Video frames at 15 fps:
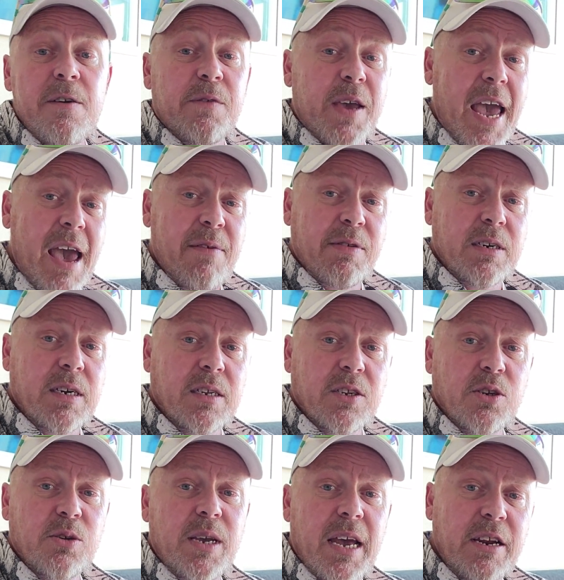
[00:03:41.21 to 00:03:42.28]
If you haven't
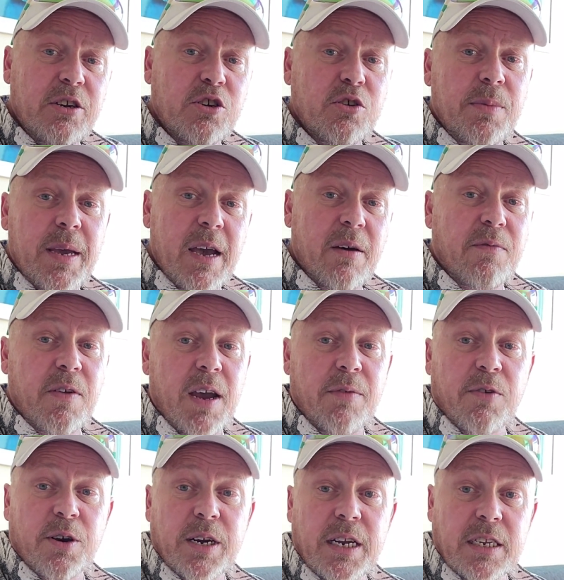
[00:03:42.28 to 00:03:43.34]
done so yet, do me a
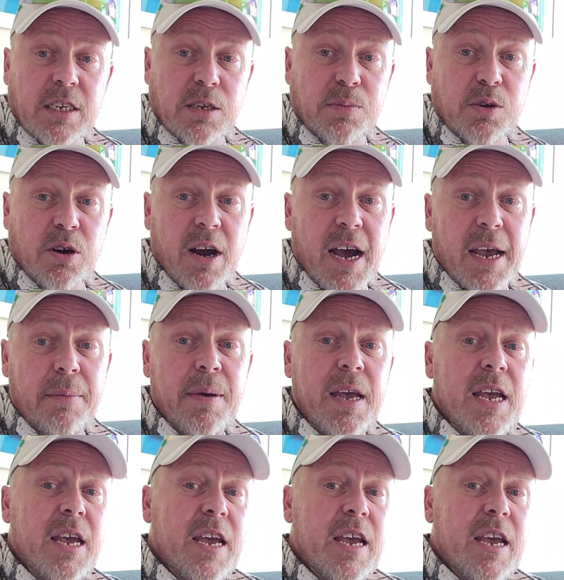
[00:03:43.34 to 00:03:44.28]
favor and hit subscribe.